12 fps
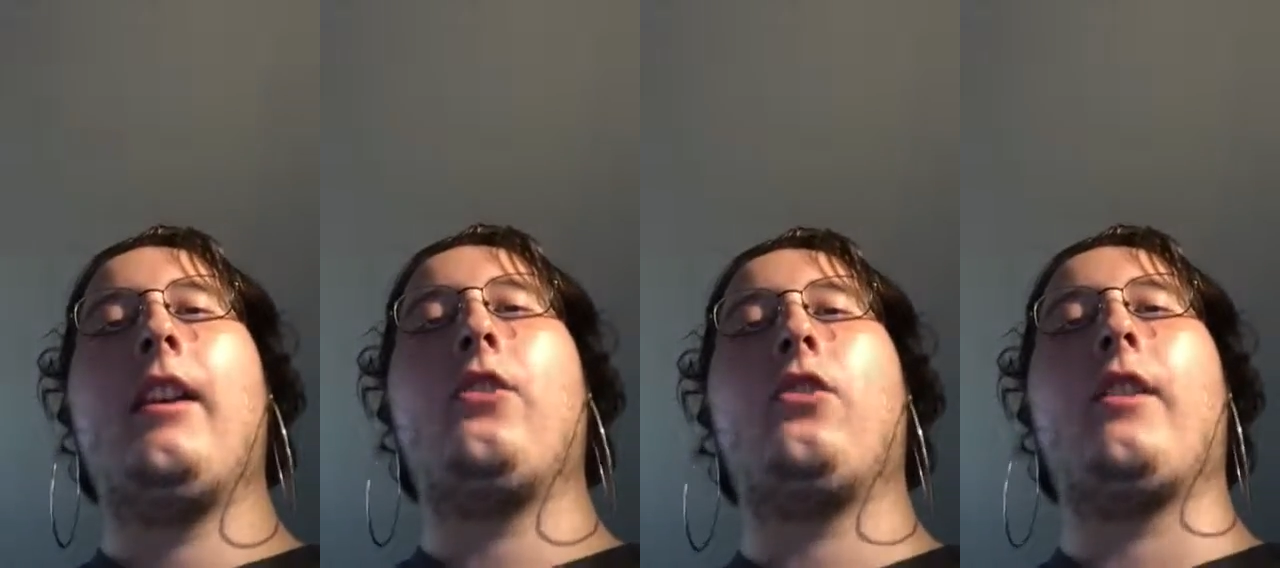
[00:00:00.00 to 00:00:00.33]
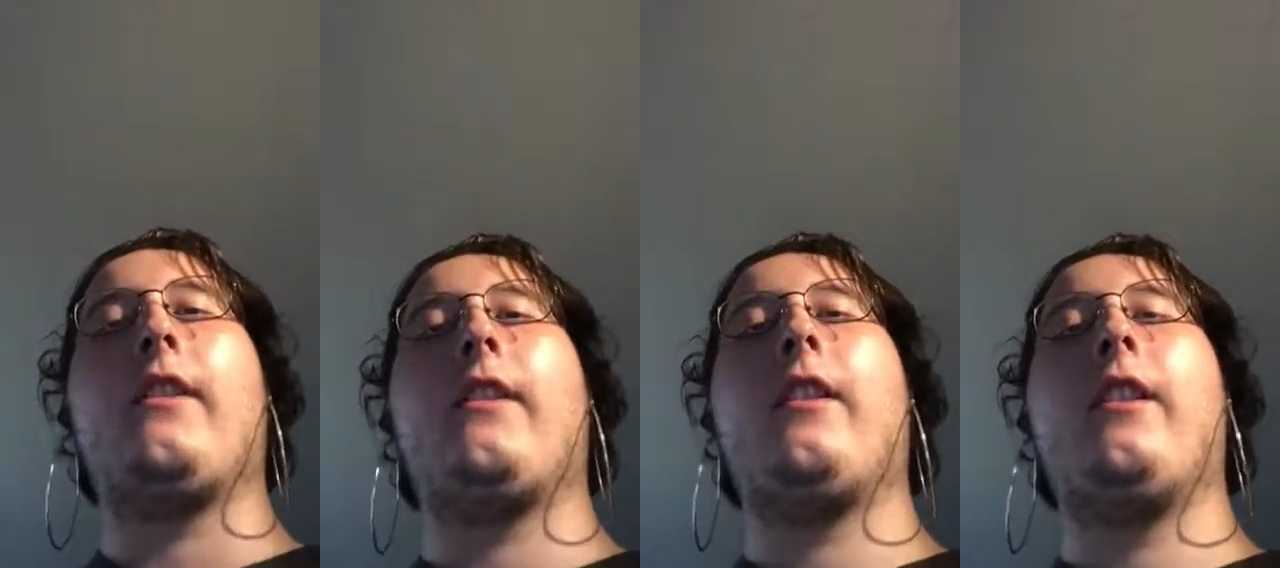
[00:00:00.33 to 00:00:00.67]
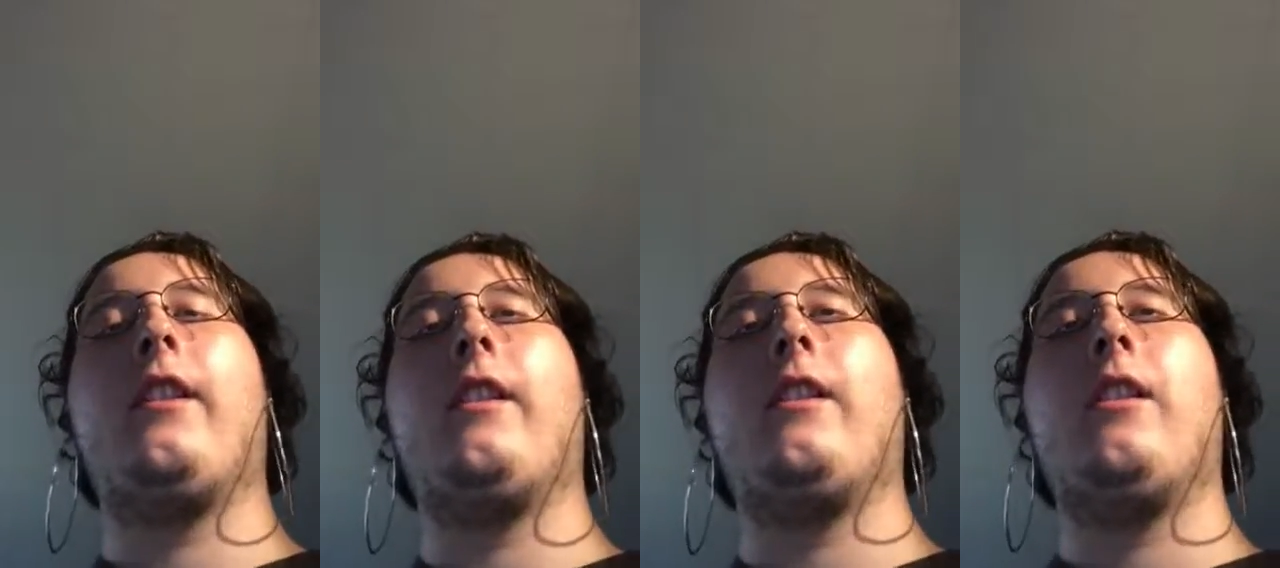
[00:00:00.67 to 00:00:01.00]
It's just
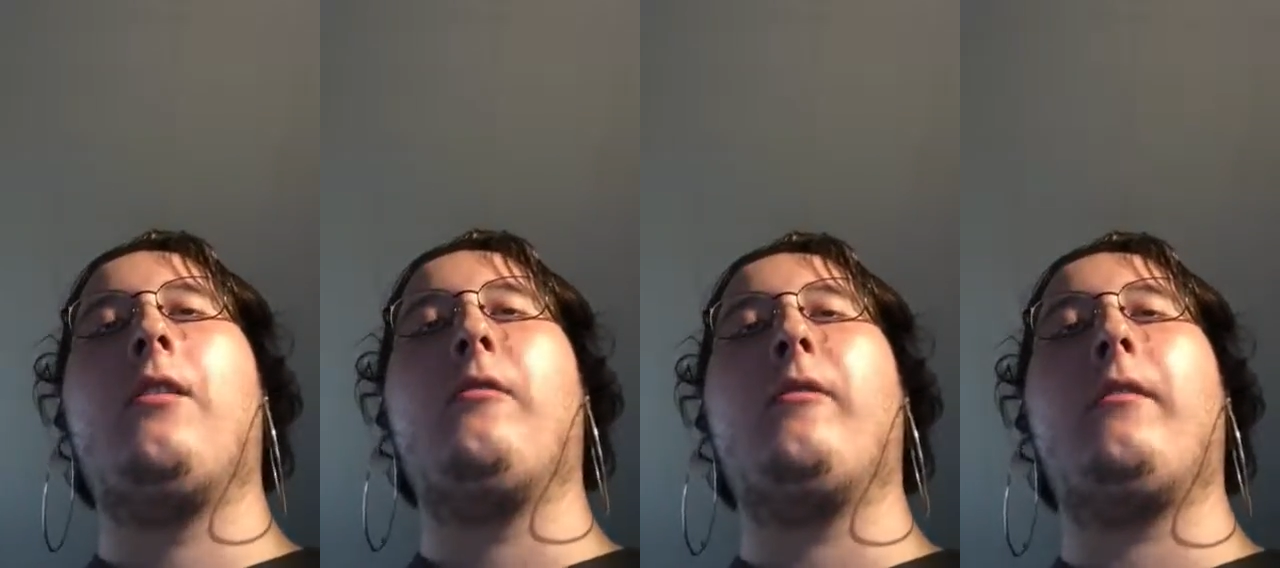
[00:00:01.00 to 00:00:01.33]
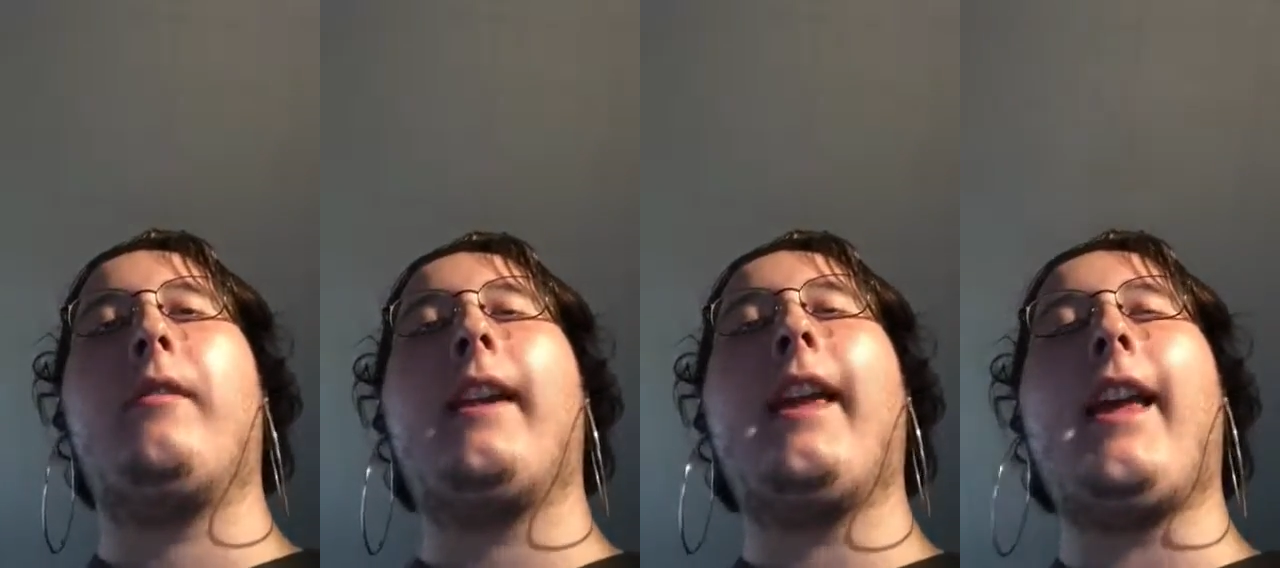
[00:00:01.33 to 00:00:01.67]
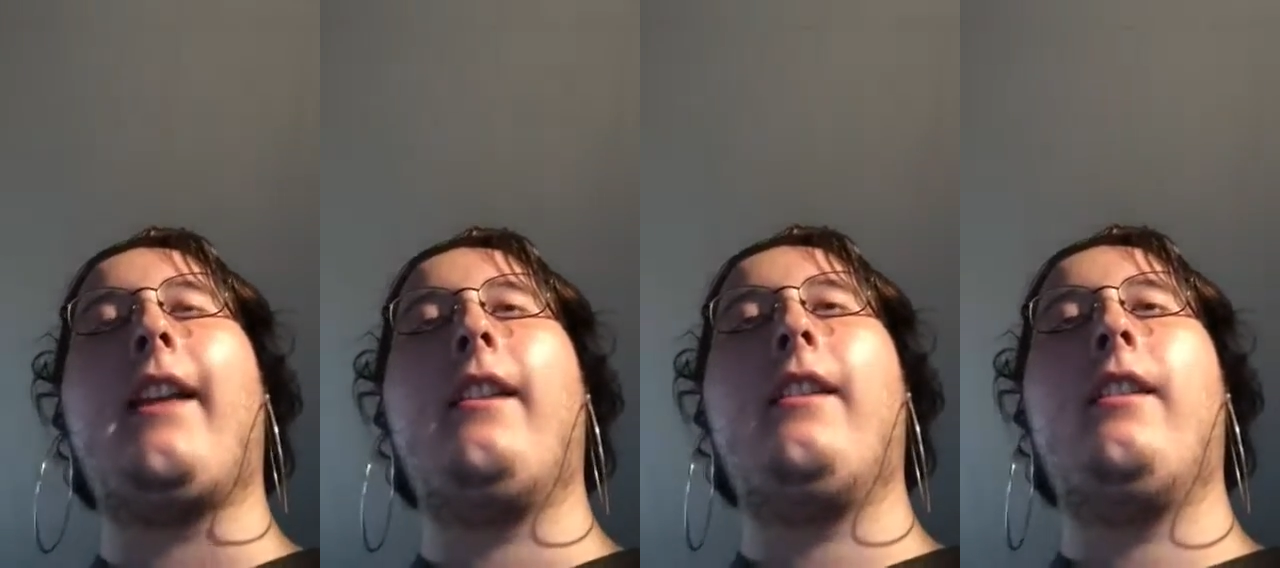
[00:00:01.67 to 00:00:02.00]
what we
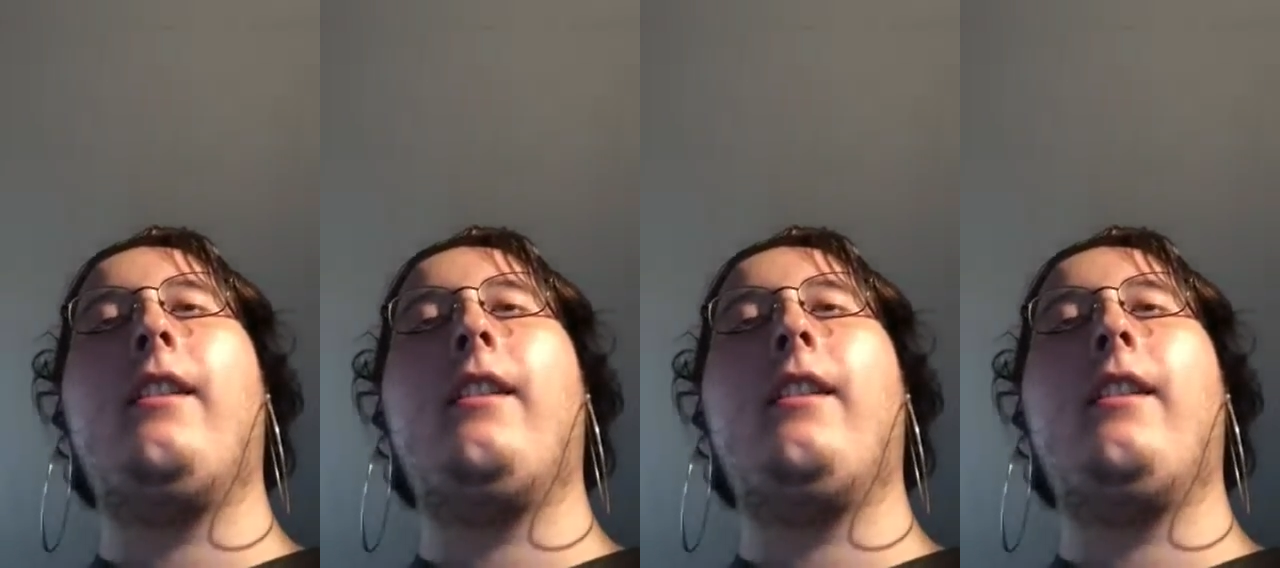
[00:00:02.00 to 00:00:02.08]
get.